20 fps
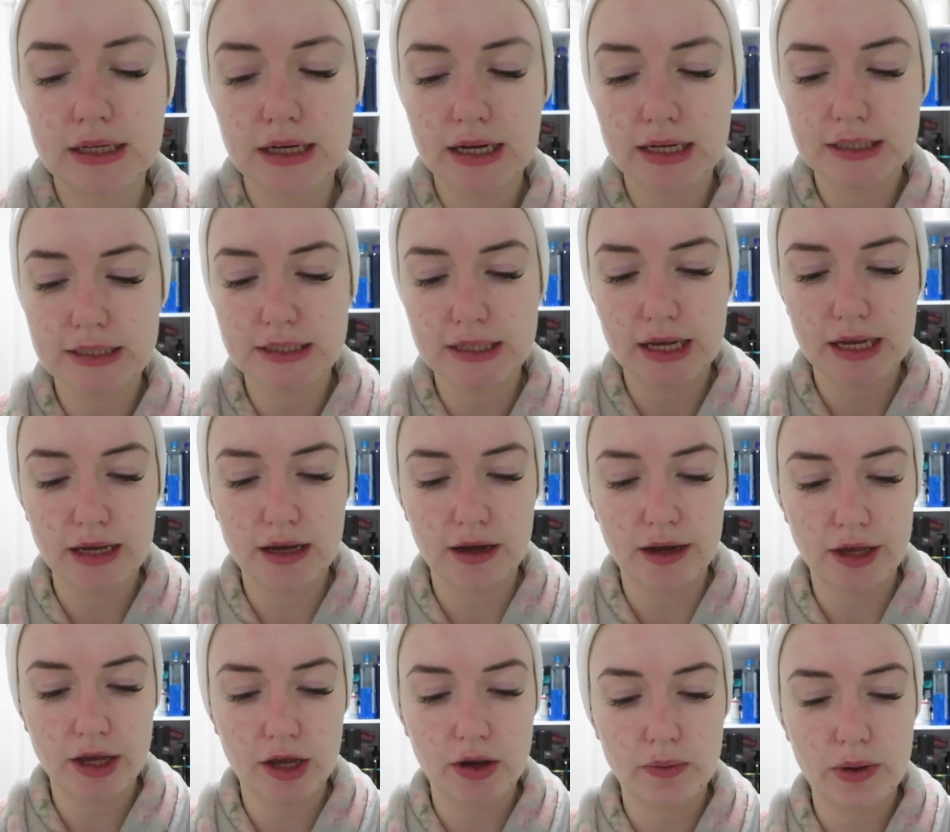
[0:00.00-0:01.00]
The next thing
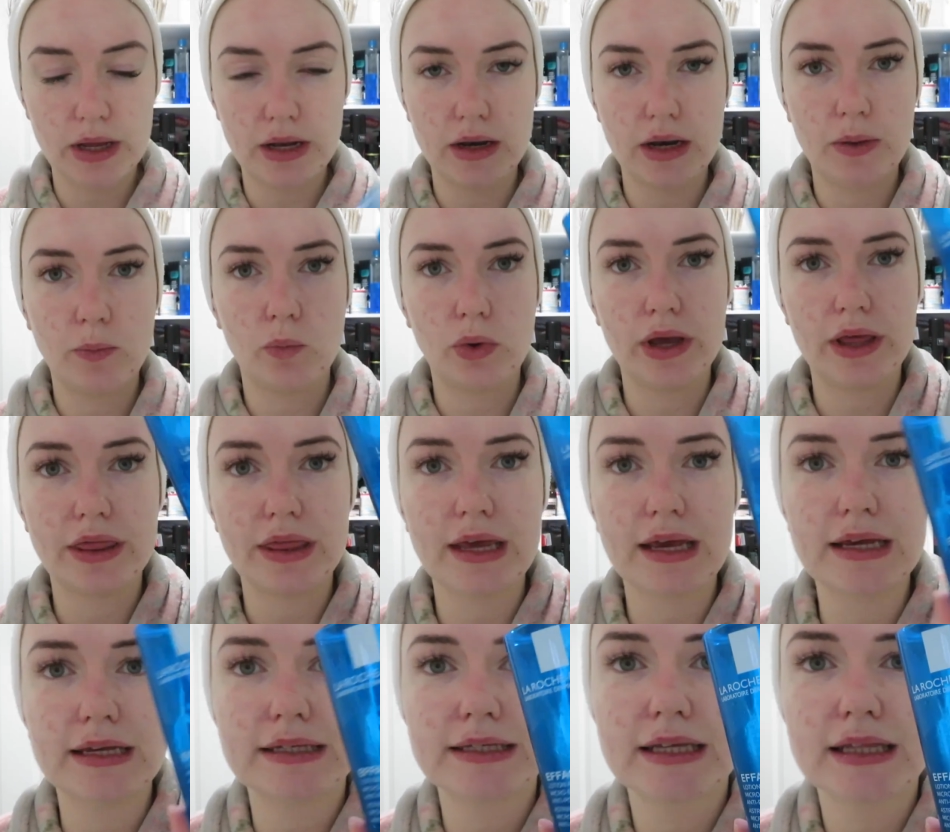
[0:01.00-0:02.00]
I go in with
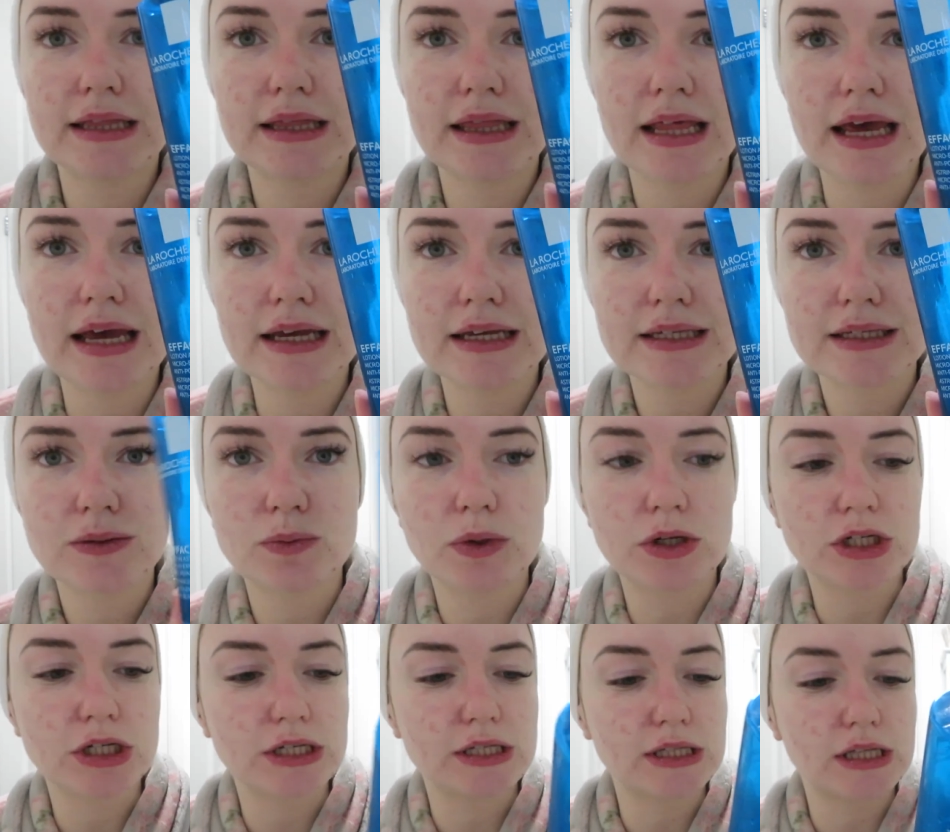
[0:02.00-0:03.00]
is this,
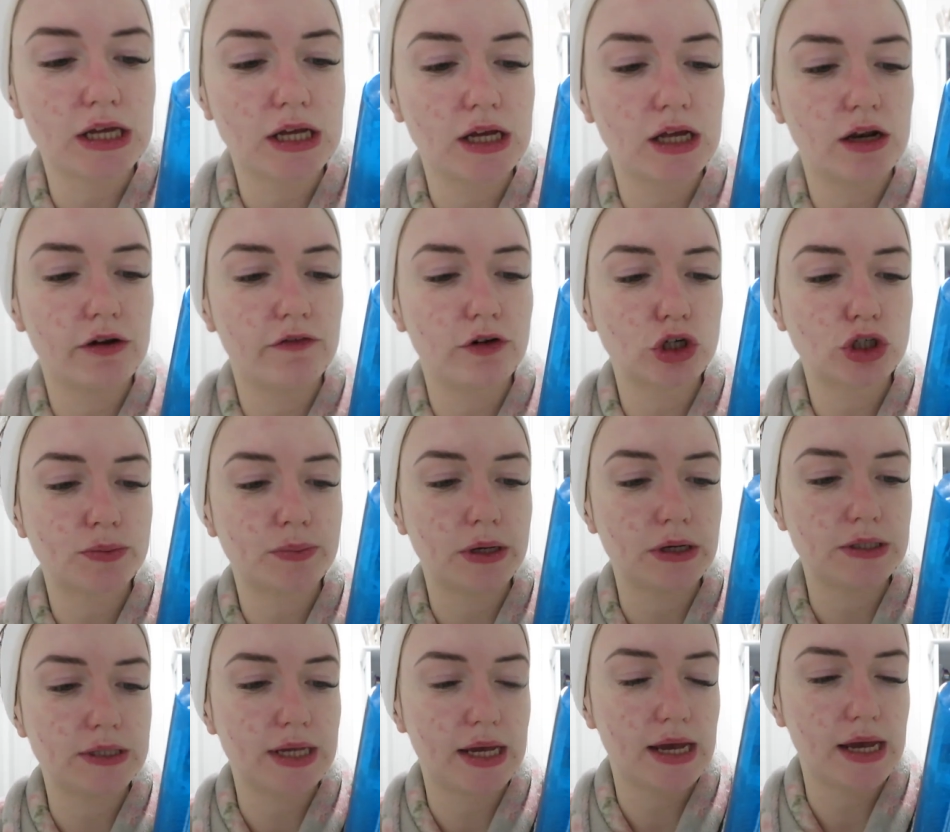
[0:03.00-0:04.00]
which is the La Roche
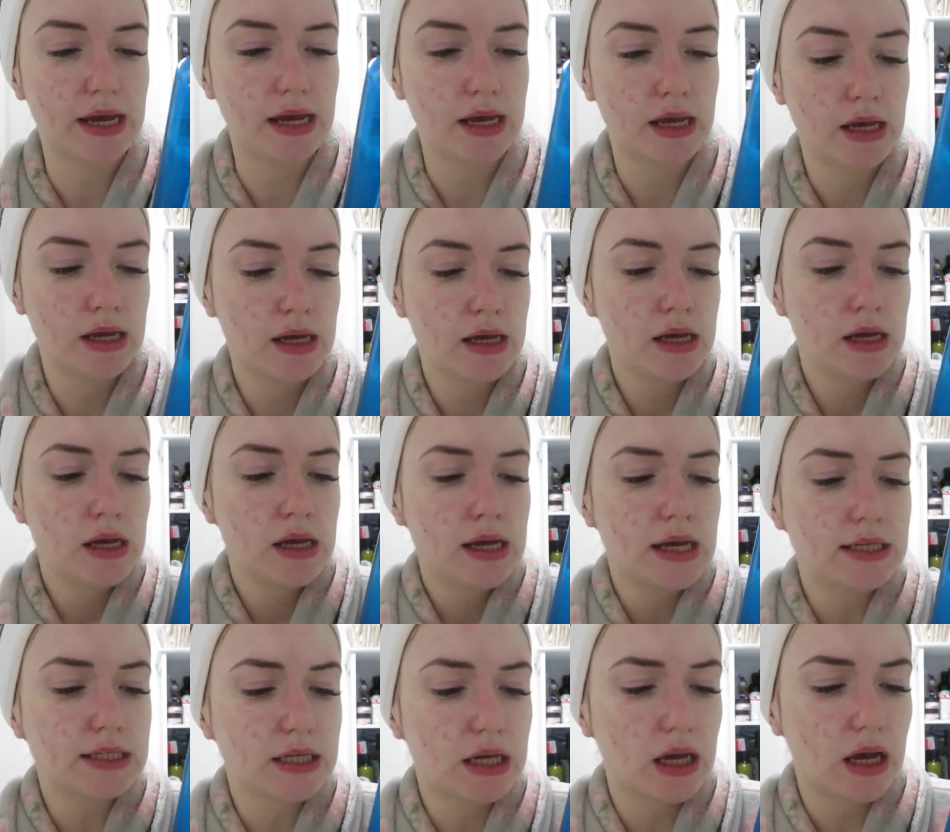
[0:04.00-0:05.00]
Posay,
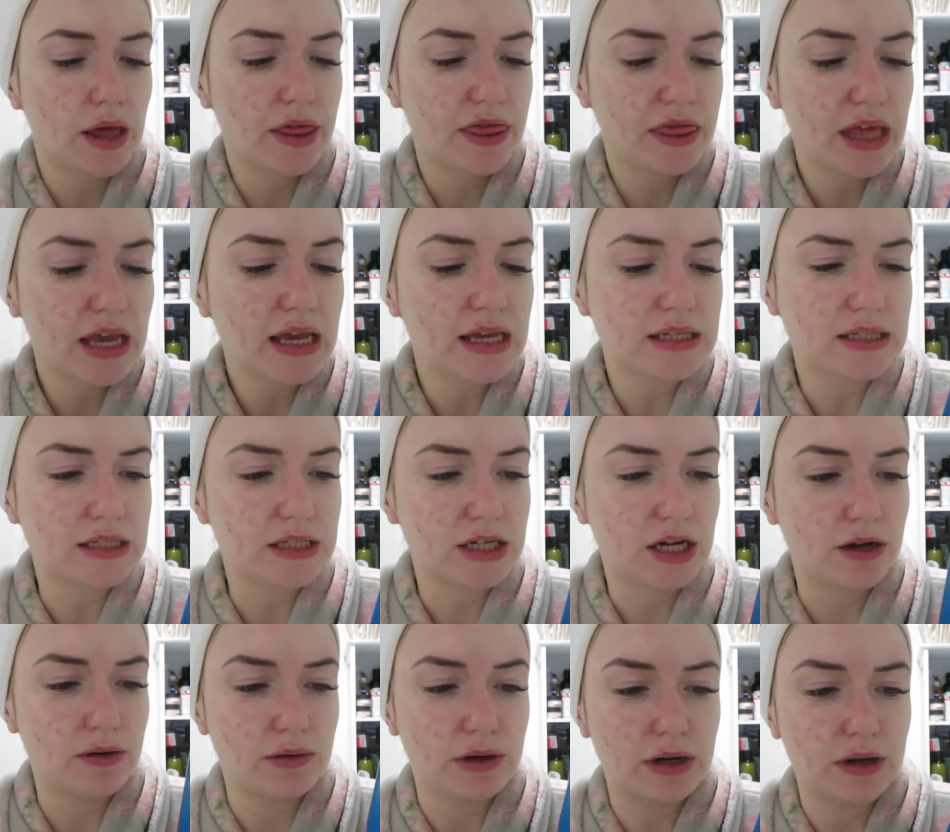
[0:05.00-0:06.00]
I think it's a
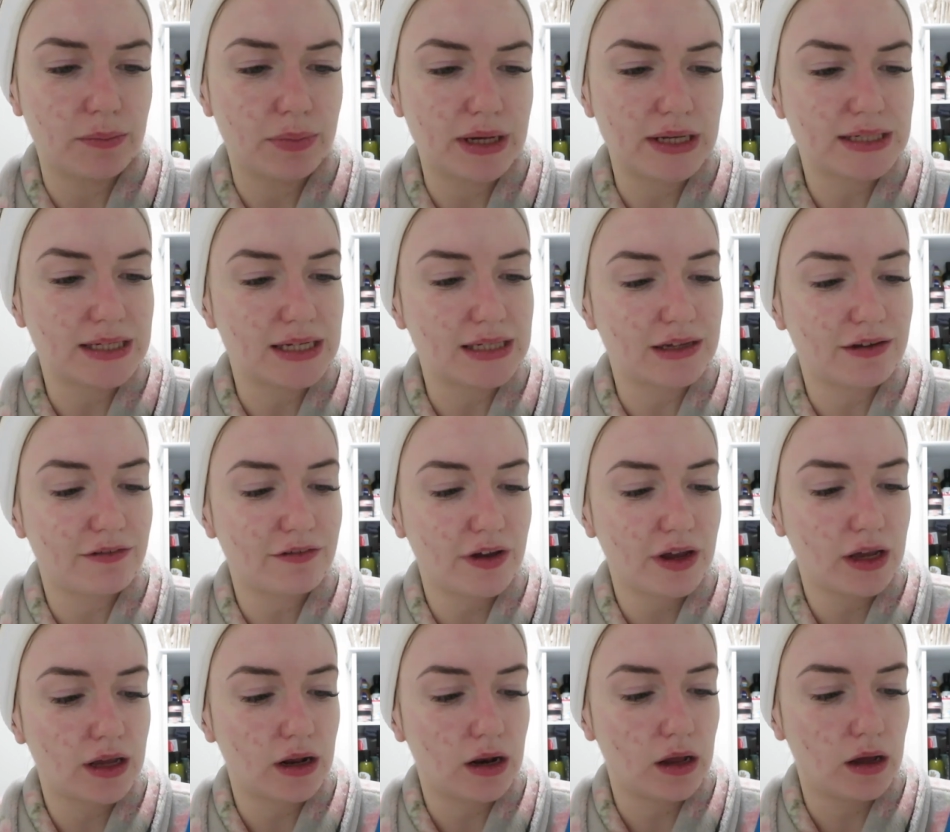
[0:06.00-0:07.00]
toner, but it says
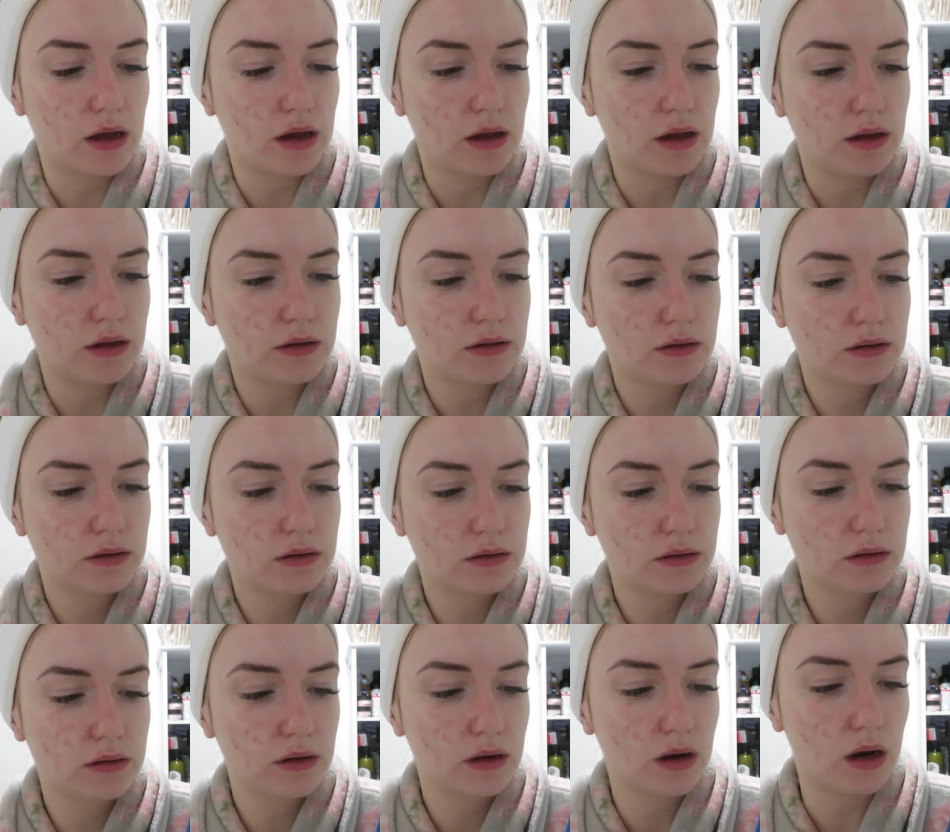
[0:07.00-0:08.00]
Effecular
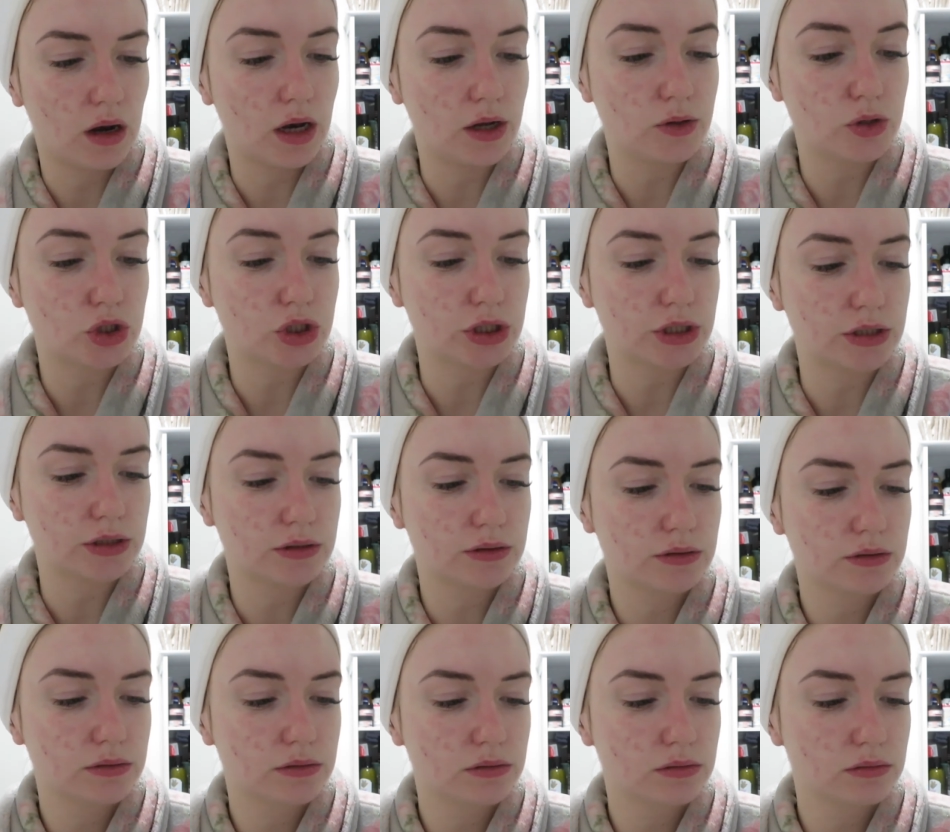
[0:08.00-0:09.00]
Lotion,
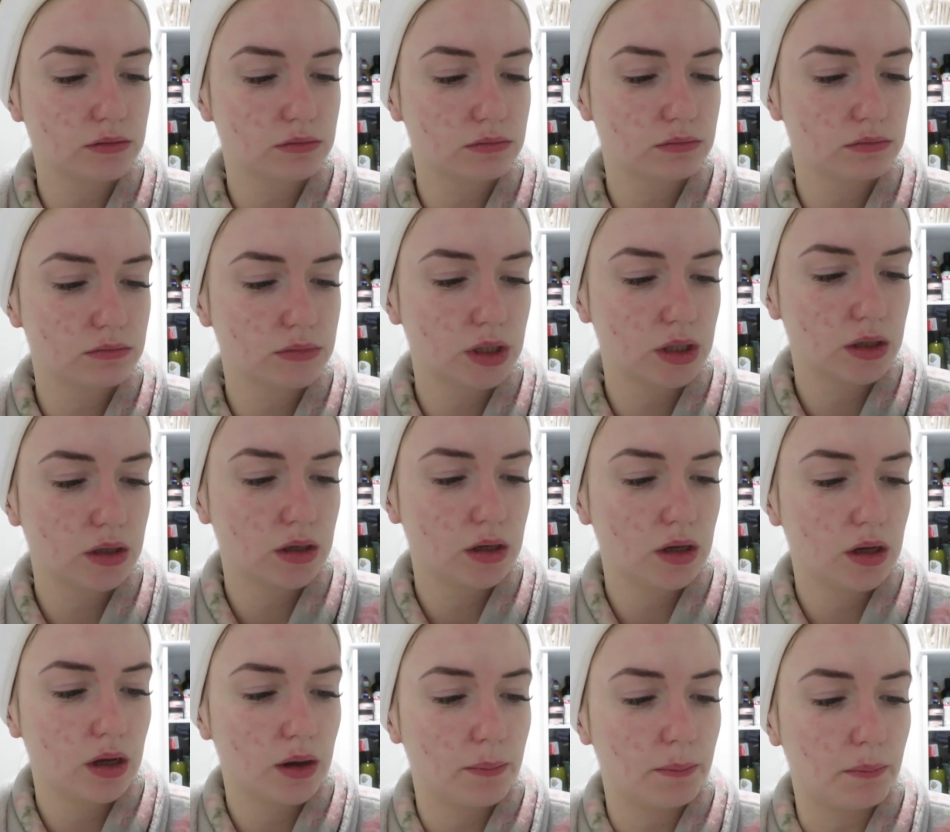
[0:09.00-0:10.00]

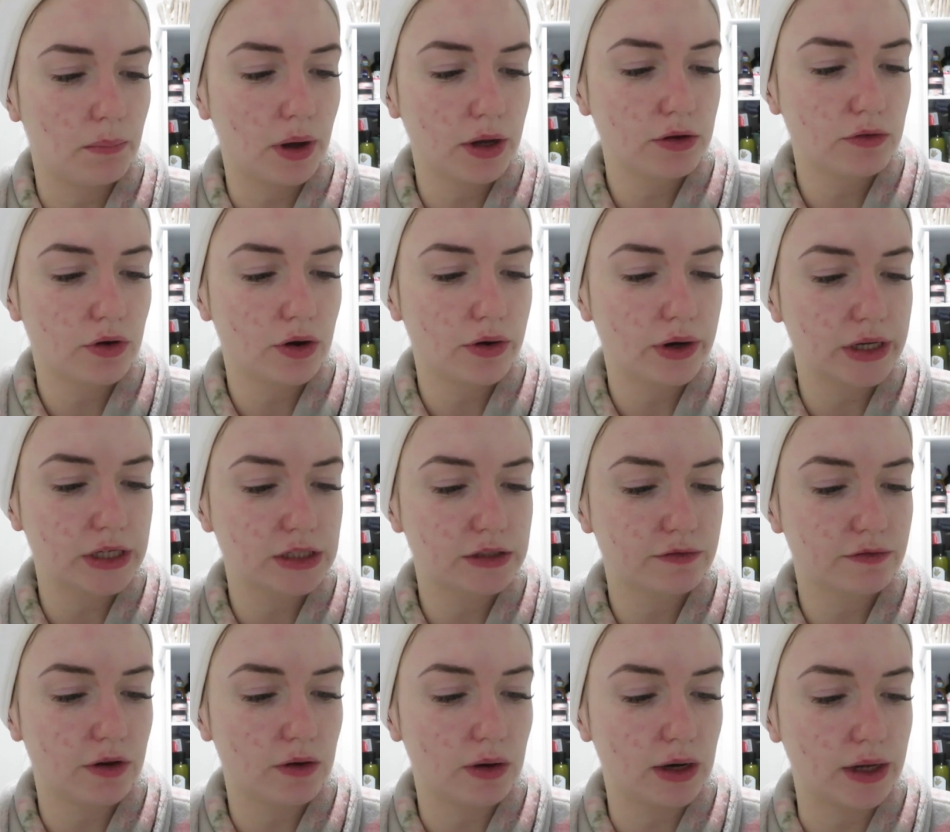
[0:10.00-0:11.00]
Micro
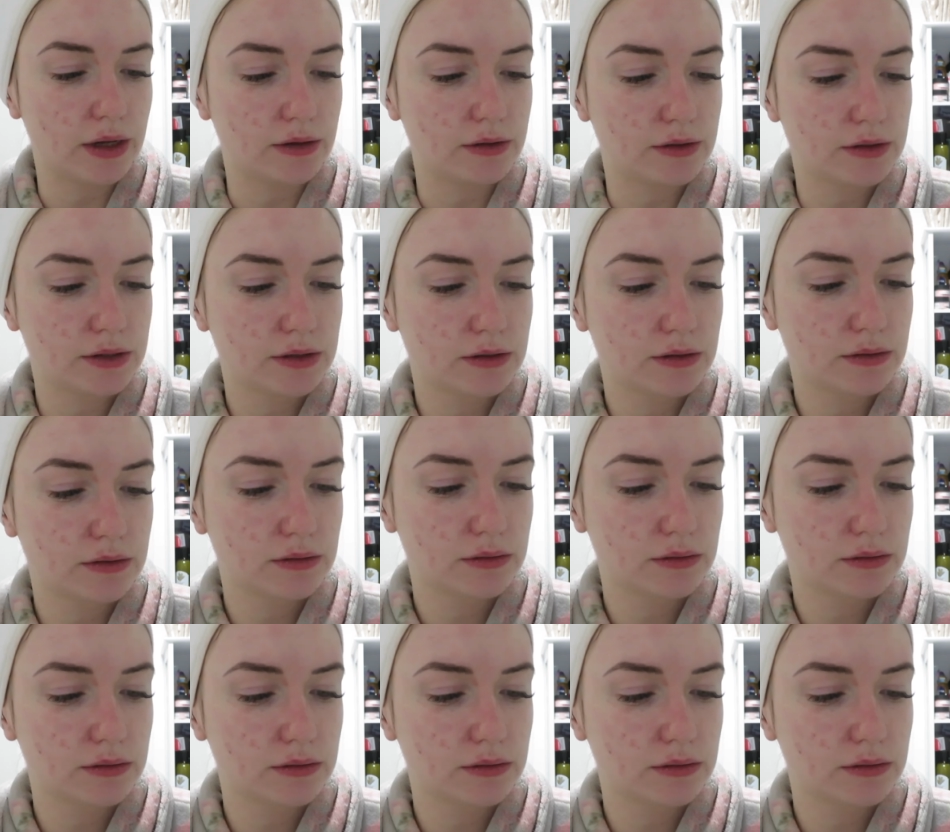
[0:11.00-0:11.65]
Exfoliant.